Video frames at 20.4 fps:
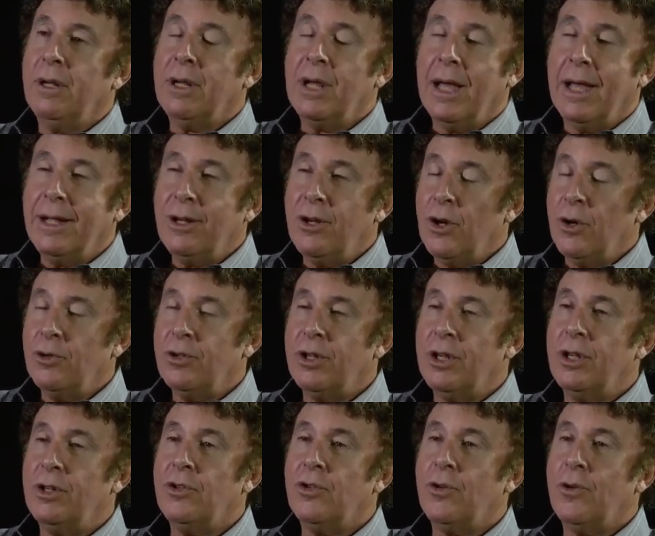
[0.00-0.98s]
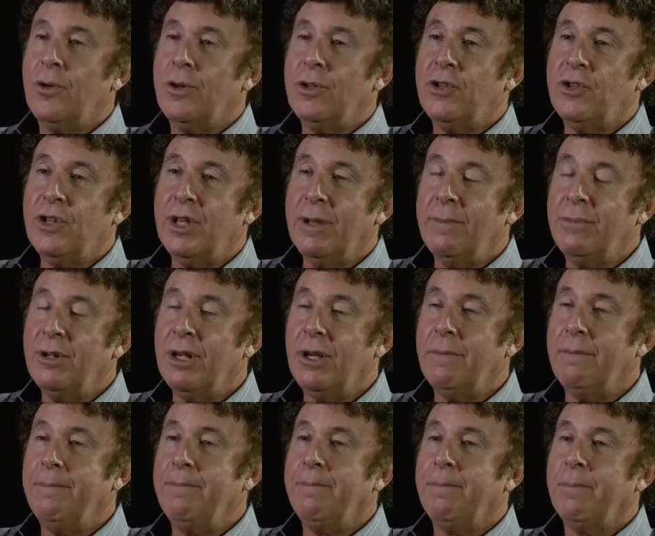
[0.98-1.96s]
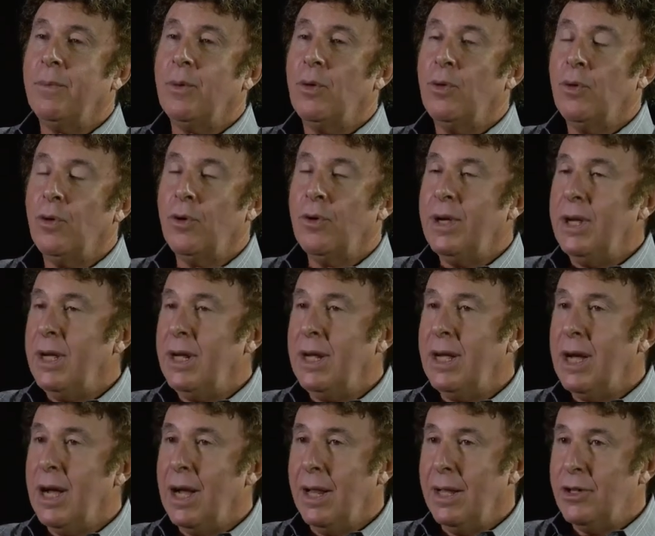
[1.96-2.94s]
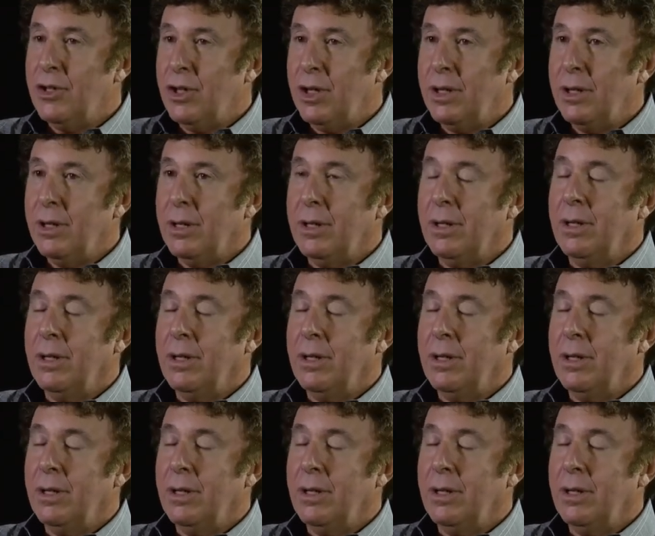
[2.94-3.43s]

diagnosis or symptom or etiology.